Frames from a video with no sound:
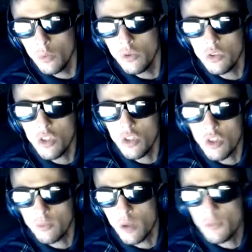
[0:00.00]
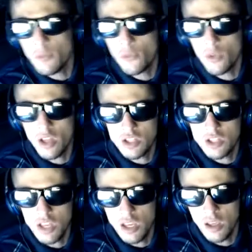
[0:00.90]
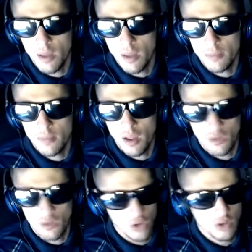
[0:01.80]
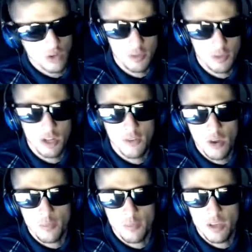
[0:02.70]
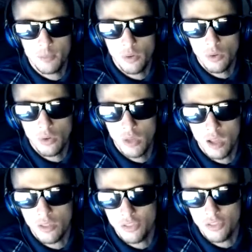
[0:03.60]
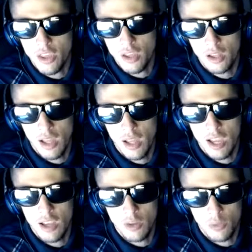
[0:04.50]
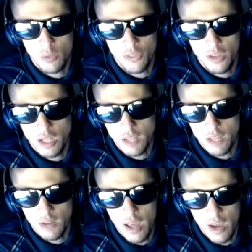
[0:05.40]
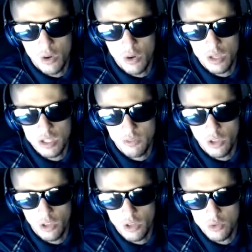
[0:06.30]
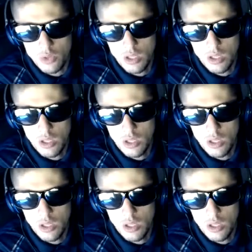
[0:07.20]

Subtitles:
you said something right before that, trying to explain of how people like think alike within given areas of the country.